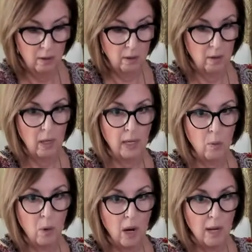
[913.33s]
Knight of
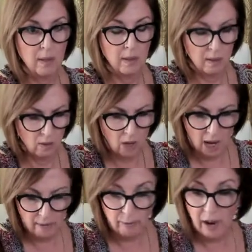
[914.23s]
Wands, a
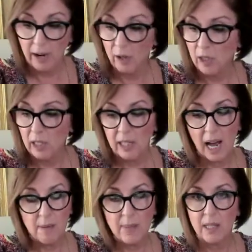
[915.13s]
lot of fire. You've
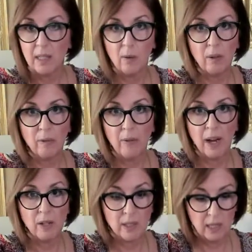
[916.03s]
got to be dealing with a
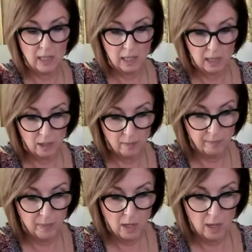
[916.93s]
fire sign here,
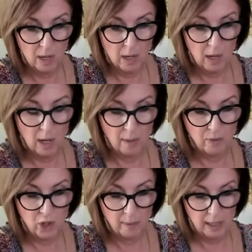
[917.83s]

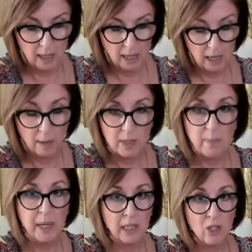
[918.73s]
Gemini. I'm
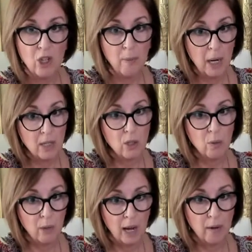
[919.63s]
speaking to Geminis
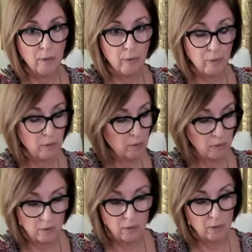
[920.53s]
who have,
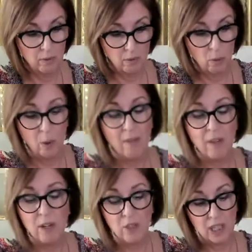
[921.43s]
whoever
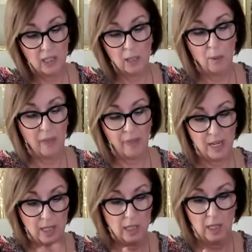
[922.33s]
they're dealing with
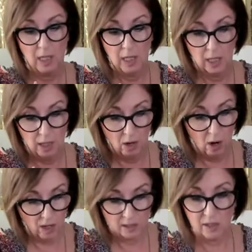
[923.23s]
is,
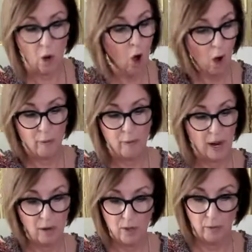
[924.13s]
this is all
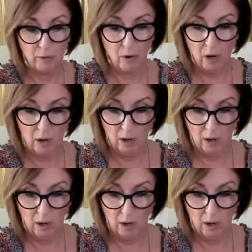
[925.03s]
fire so far.